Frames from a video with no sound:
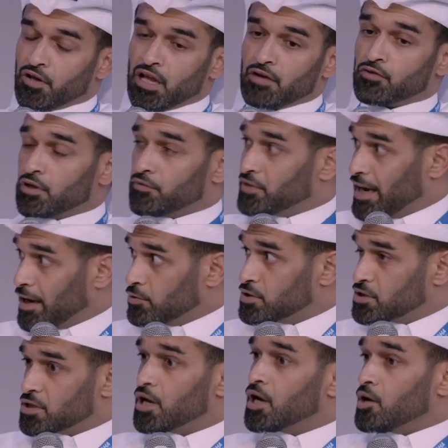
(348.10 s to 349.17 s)
the level of
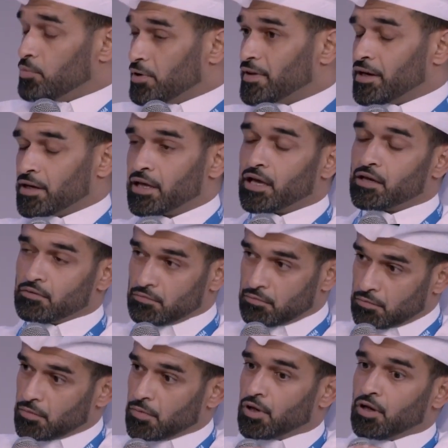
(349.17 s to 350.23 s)
doubts. But then again,
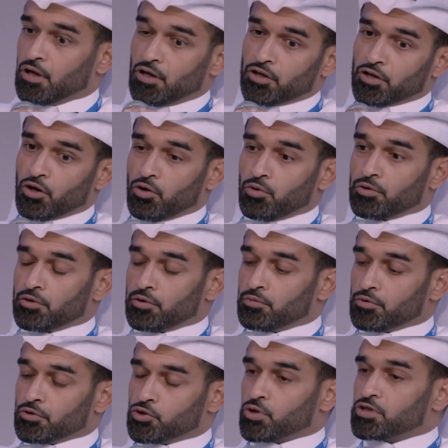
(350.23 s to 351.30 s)
you know,
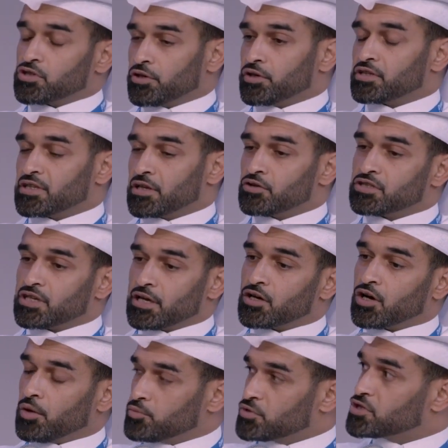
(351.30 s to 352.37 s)
to a certain extent, you say it
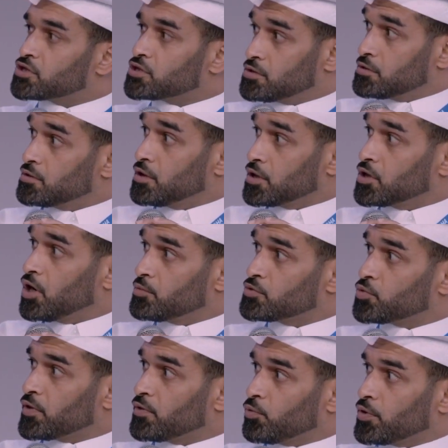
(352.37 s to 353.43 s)
comes
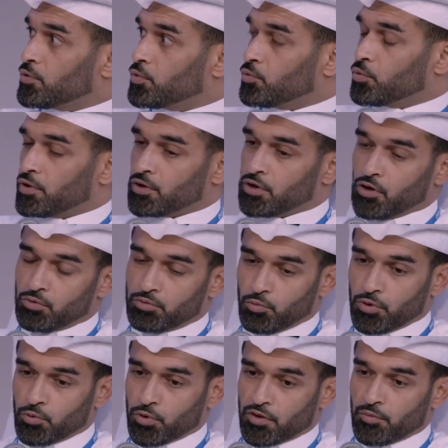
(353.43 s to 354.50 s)
with you know,
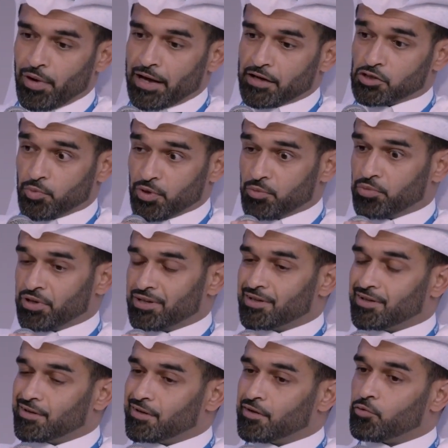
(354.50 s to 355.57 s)
with the baggage. But
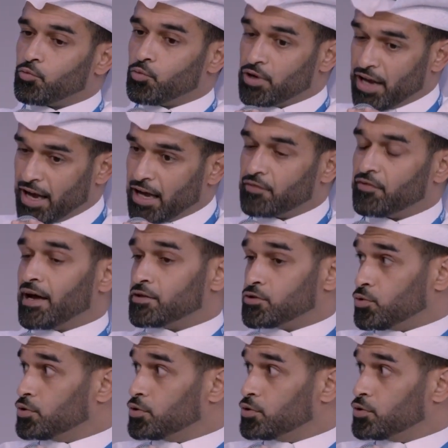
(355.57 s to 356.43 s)
we have had